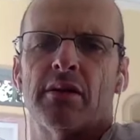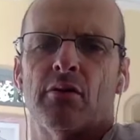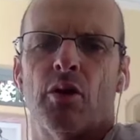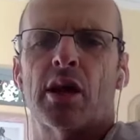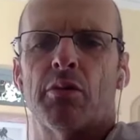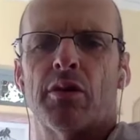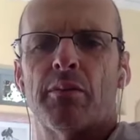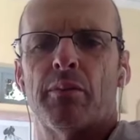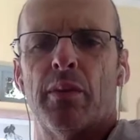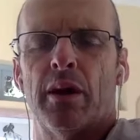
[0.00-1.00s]
working with
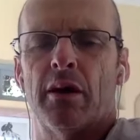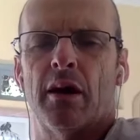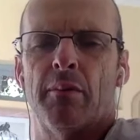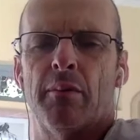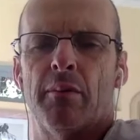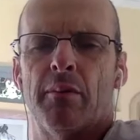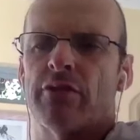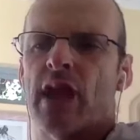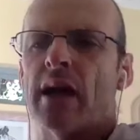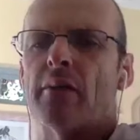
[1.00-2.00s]
a bunch of
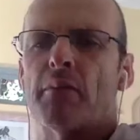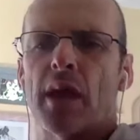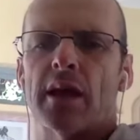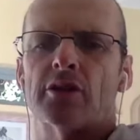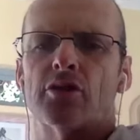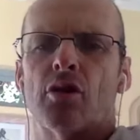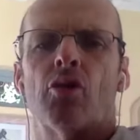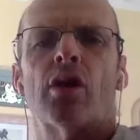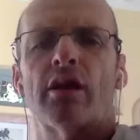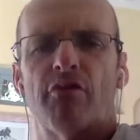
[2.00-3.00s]
younger players who are
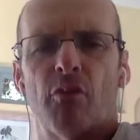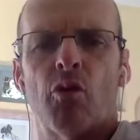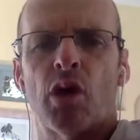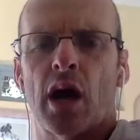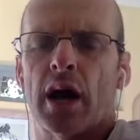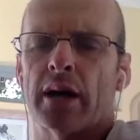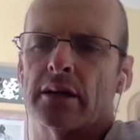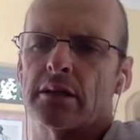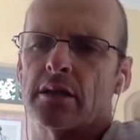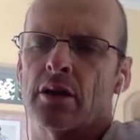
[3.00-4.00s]
looking for more
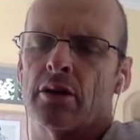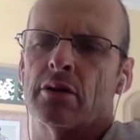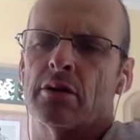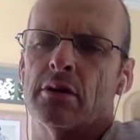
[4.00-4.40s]
guidance. So